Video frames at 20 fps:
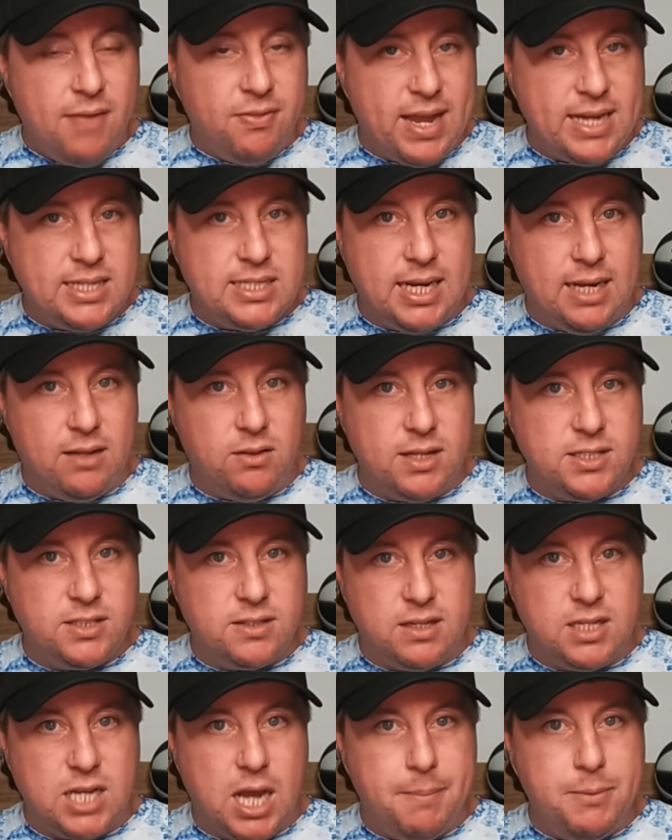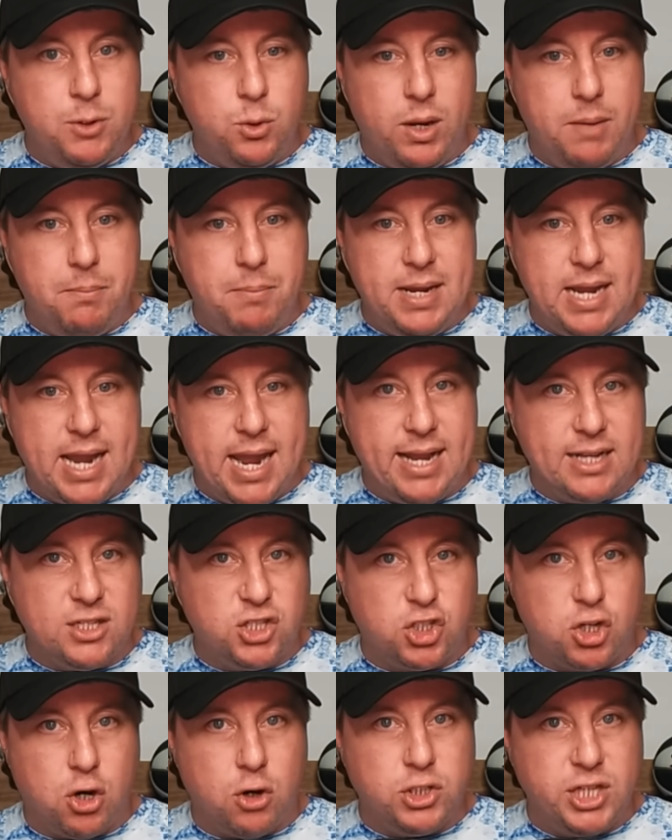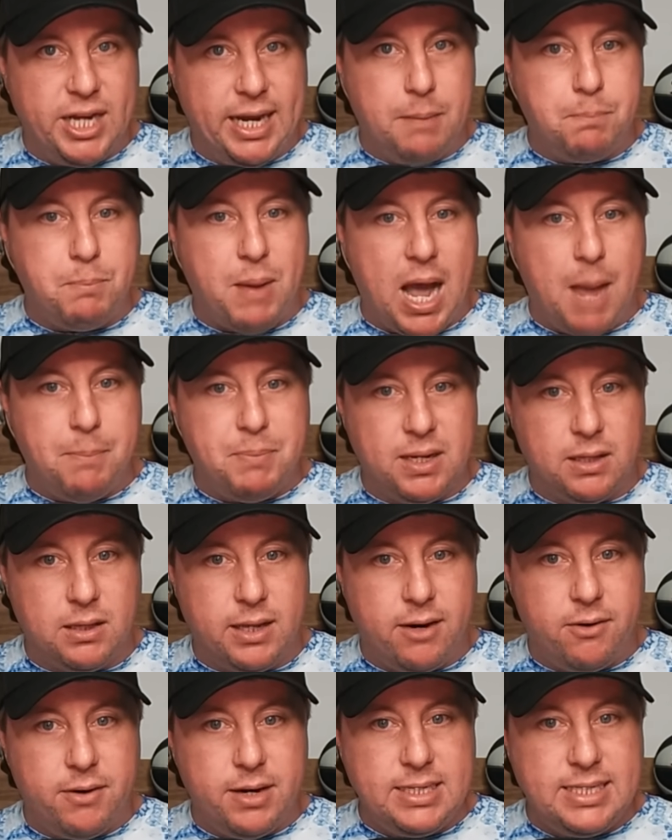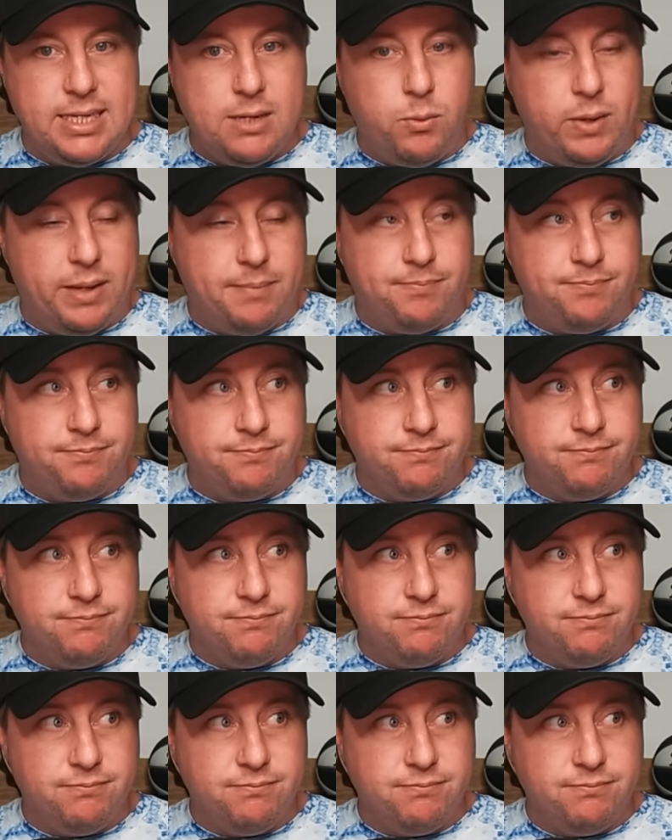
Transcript: They tell us the W N B A is surging in popularity when